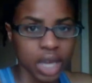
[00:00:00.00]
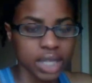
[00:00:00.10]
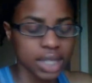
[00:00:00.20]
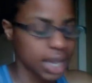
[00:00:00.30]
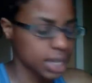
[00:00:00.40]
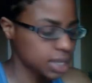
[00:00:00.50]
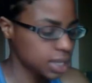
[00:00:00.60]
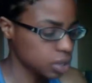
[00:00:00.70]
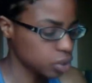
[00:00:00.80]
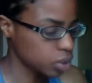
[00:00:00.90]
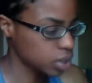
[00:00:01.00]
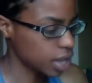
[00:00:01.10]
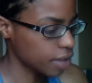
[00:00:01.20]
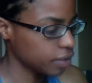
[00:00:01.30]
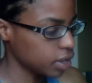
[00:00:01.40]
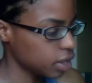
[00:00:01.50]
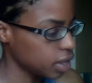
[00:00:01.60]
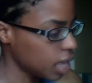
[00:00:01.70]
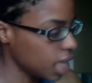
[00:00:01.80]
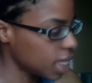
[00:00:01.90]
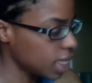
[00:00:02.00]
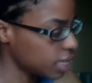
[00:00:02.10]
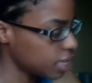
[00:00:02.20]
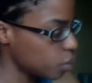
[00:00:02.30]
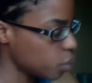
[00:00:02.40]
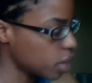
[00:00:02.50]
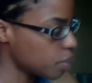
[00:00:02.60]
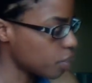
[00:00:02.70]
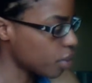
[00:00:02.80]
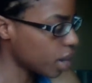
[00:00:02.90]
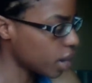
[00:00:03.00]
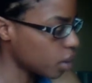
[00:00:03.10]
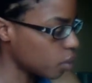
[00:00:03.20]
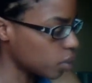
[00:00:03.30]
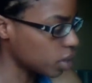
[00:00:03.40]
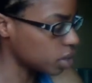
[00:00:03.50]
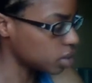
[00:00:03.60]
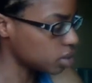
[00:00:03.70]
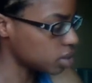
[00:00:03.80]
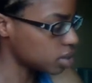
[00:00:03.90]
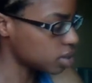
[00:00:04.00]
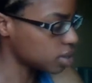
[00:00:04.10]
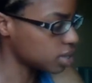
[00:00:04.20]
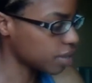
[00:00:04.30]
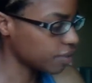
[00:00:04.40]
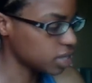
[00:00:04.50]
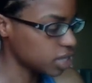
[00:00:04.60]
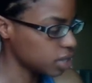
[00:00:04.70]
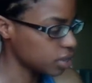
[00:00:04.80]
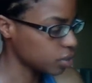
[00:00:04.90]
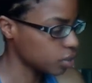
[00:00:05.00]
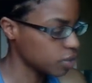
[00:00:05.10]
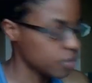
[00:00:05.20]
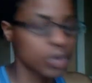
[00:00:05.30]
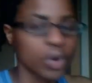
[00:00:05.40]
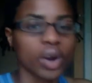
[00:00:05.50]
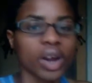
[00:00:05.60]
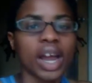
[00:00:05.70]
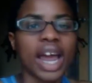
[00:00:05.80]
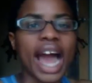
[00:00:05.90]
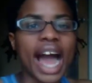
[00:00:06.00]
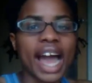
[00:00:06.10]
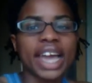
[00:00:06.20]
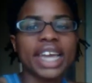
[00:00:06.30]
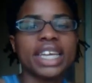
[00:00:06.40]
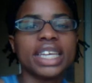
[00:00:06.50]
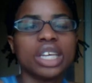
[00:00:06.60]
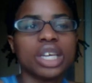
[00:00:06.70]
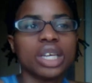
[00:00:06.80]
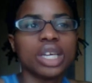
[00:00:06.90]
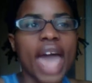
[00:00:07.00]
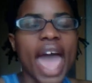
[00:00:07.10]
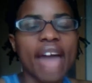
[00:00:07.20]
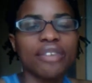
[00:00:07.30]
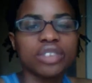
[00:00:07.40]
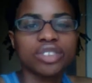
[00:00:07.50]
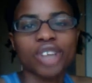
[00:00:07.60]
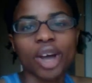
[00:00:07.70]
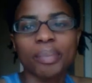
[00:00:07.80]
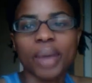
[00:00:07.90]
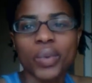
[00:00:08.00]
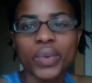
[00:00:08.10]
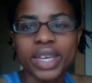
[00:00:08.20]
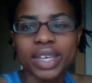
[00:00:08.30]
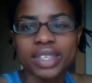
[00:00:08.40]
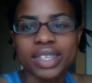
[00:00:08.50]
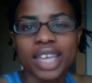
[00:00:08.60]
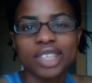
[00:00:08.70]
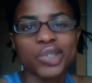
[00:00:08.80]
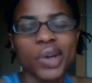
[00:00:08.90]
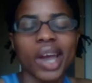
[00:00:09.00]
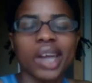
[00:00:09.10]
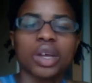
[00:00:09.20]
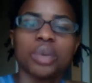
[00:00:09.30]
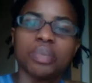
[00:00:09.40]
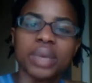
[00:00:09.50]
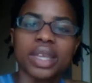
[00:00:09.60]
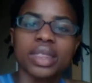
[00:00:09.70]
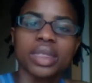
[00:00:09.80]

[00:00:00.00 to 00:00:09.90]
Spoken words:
1907. The week prior was 1734. I average out my weeks and try to beat